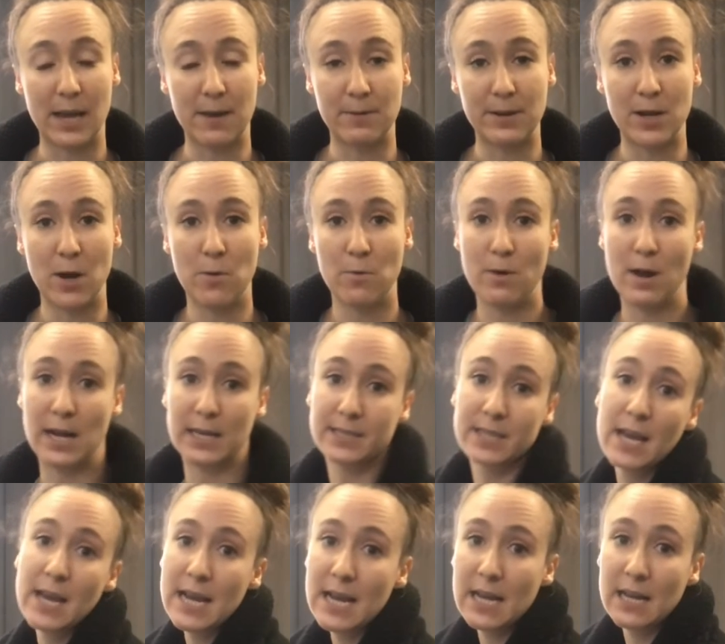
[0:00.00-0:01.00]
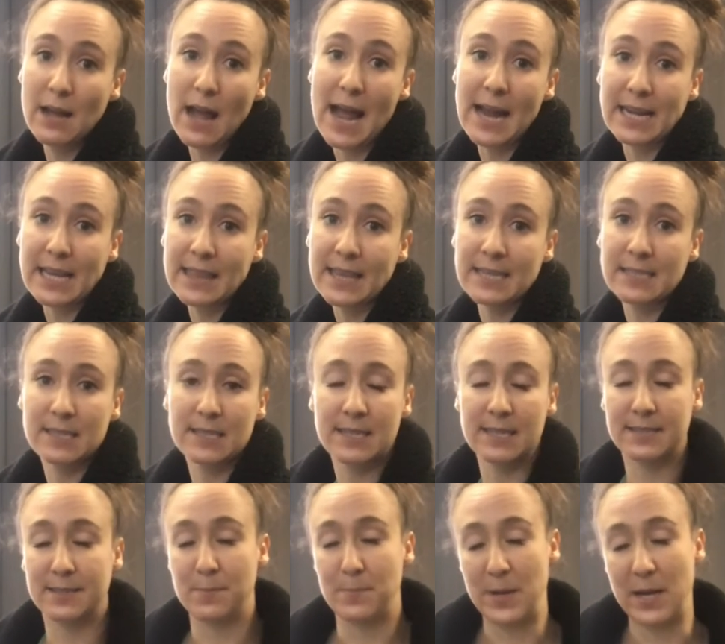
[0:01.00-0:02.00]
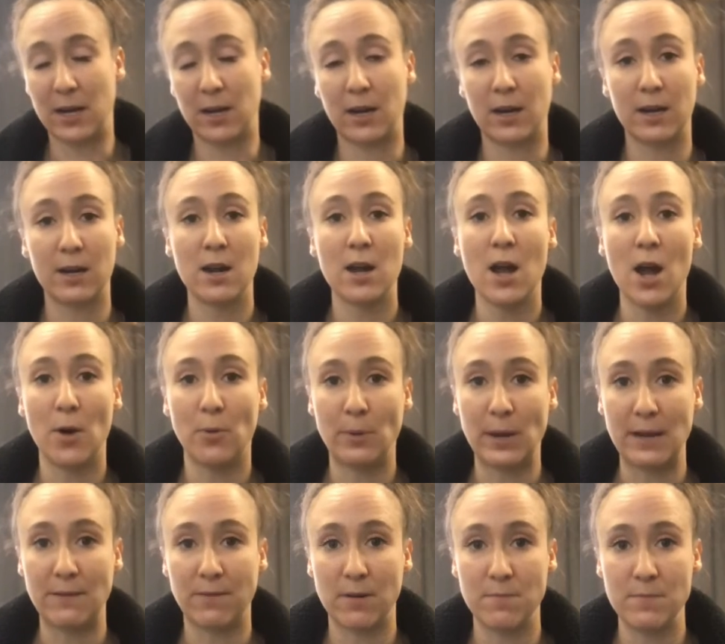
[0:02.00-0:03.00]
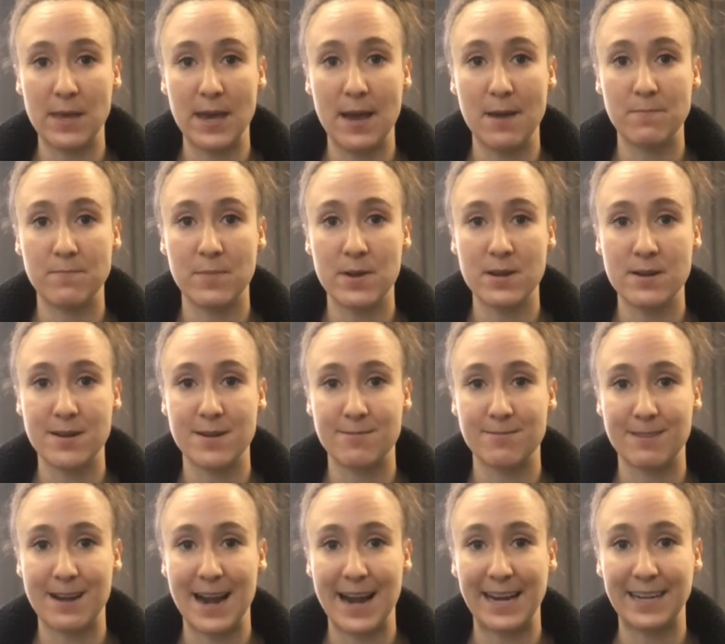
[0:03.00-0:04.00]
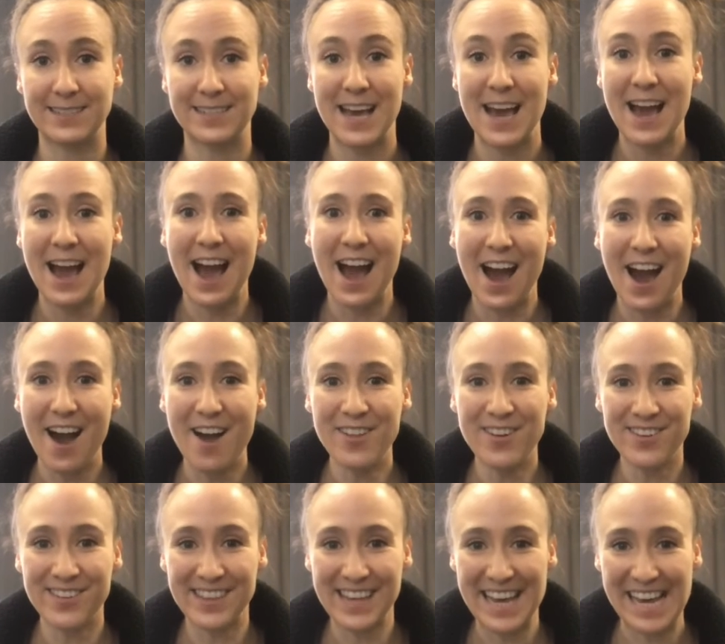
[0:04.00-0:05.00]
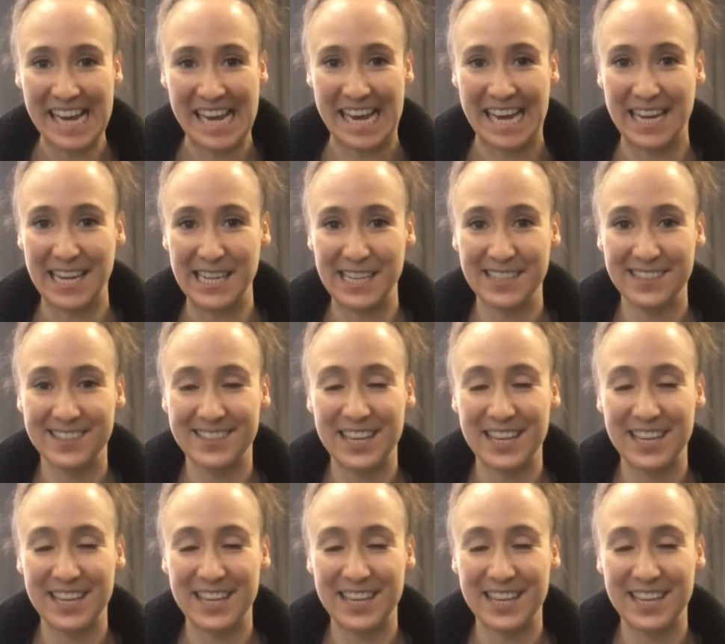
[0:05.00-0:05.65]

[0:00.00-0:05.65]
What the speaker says: We don't want anything to disappear away from them, all right? Other thing is,